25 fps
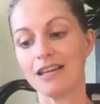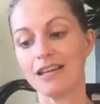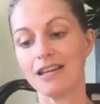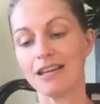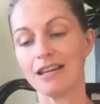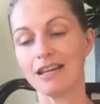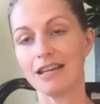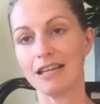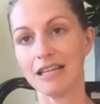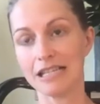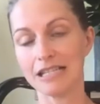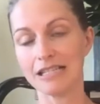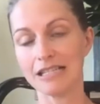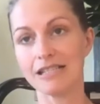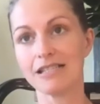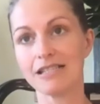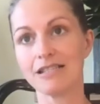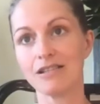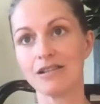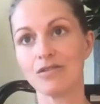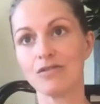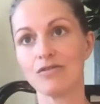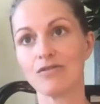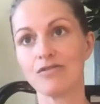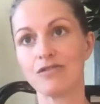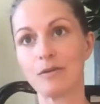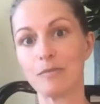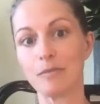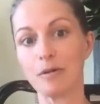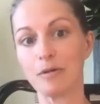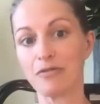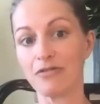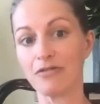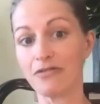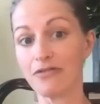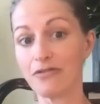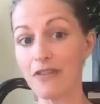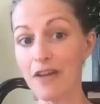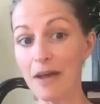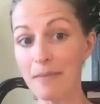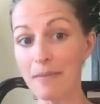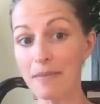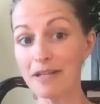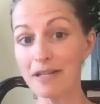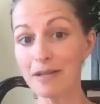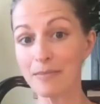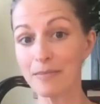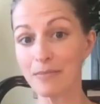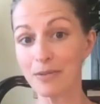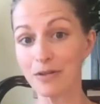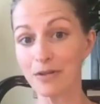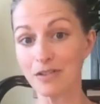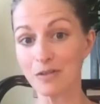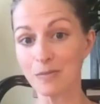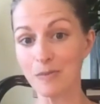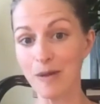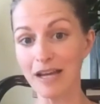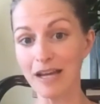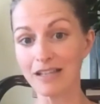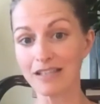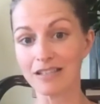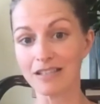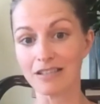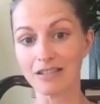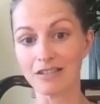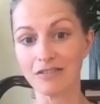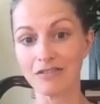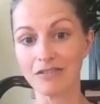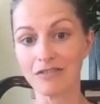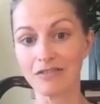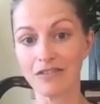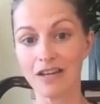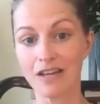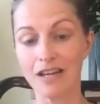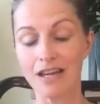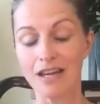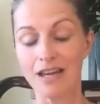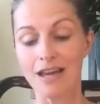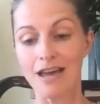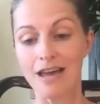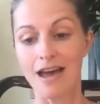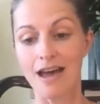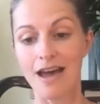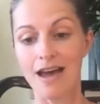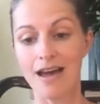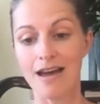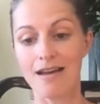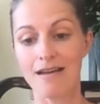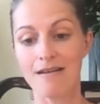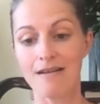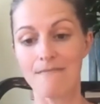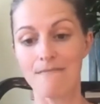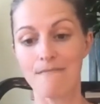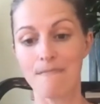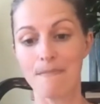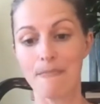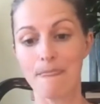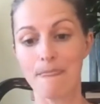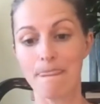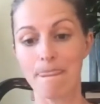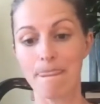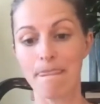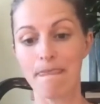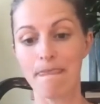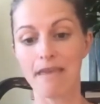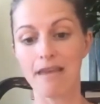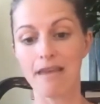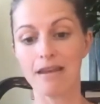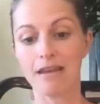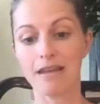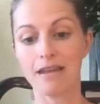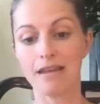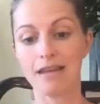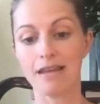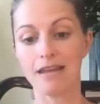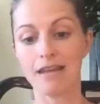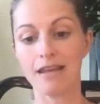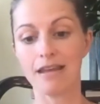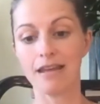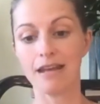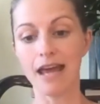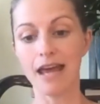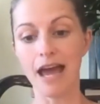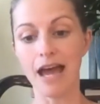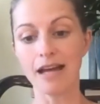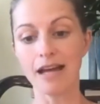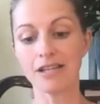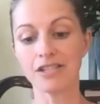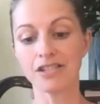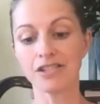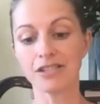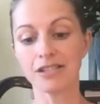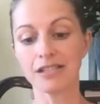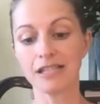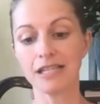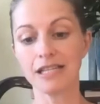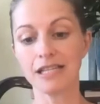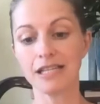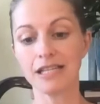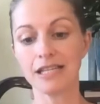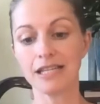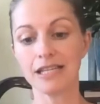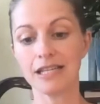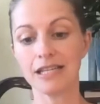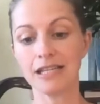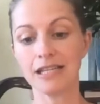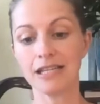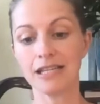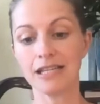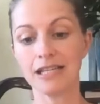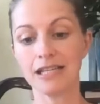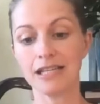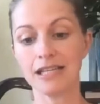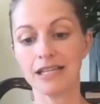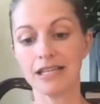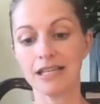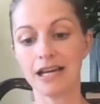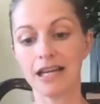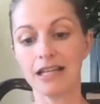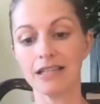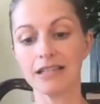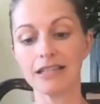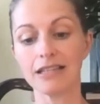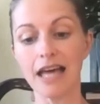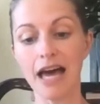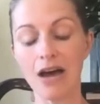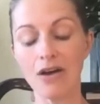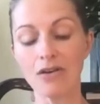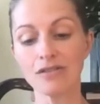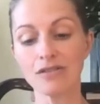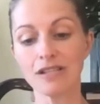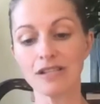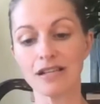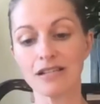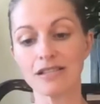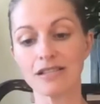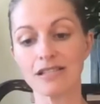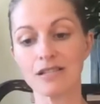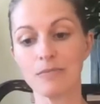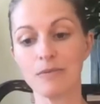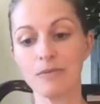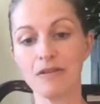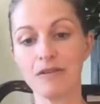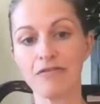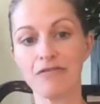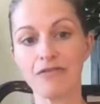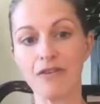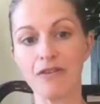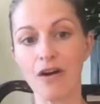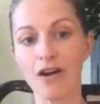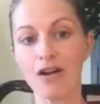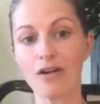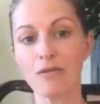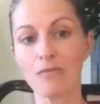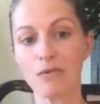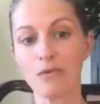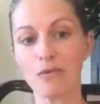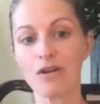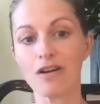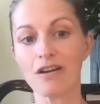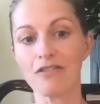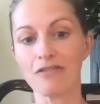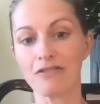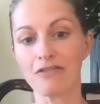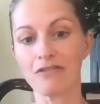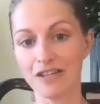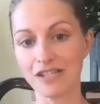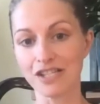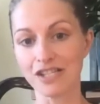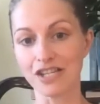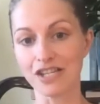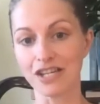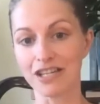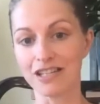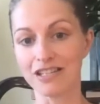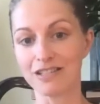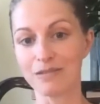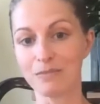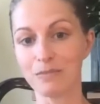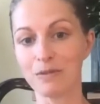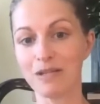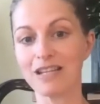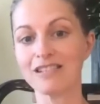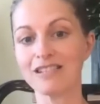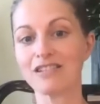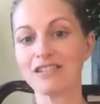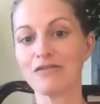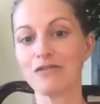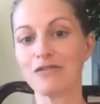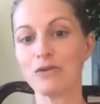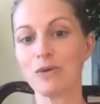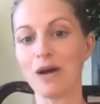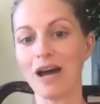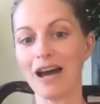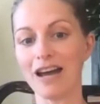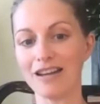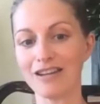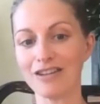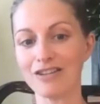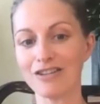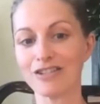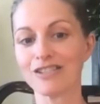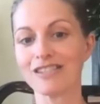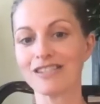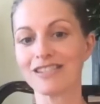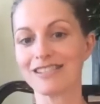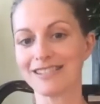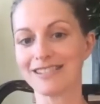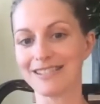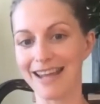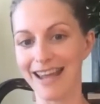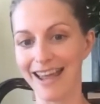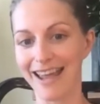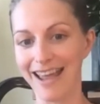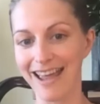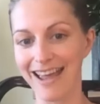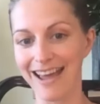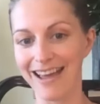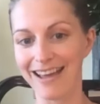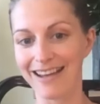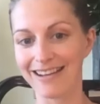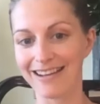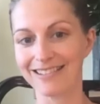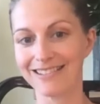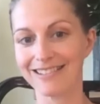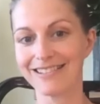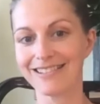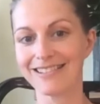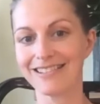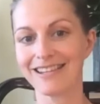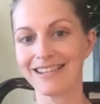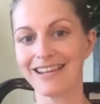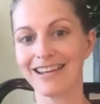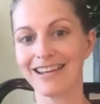is from a feminine perspective, it actually allows us to be far more efficient, because if you understand